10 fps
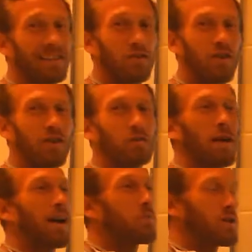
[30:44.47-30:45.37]
You know it's
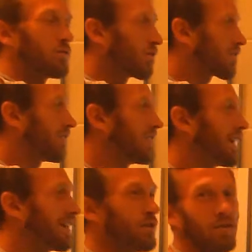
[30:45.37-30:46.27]
bad when you work all
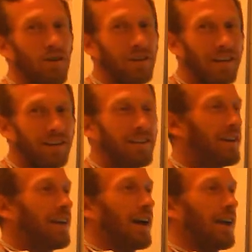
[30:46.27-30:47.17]
day and you don't eat,
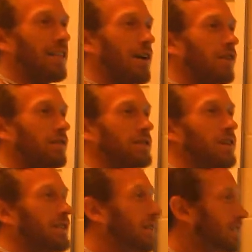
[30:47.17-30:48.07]
and then all of a
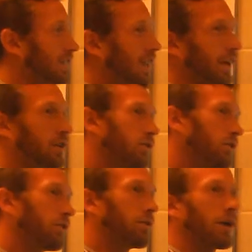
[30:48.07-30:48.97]
sudden it's like
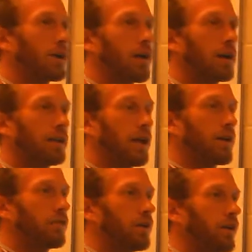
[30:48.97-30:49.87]
2 or 3 o'clock in the
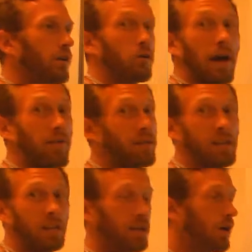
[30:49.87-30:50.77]
afternoon, you haven't
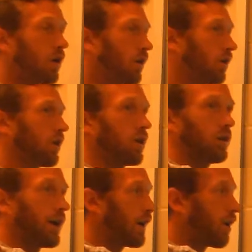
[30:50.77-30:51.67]
eaten at
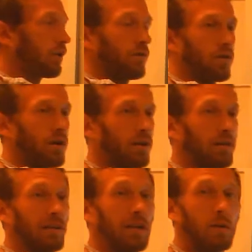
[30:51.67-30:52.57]
all day. All you've done
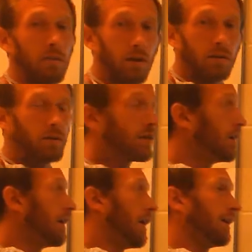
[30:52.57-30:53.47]
is emails
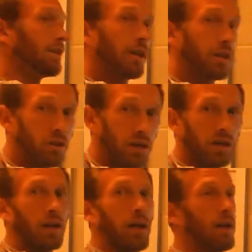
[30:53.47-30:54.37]
and
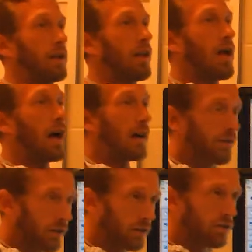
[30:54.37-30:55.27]
teaching and
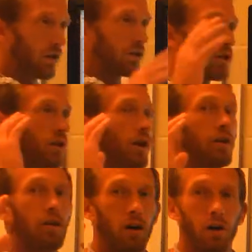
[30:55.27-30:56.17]
live instruction
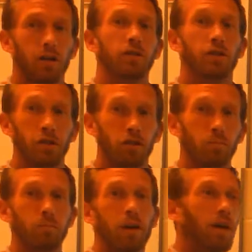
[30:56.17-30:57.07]
on
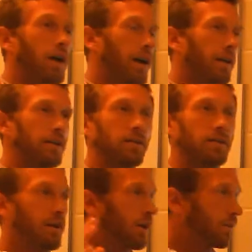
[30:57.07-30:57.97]
Zoom and
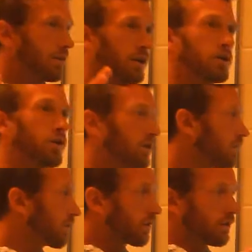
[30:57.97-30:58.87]
digital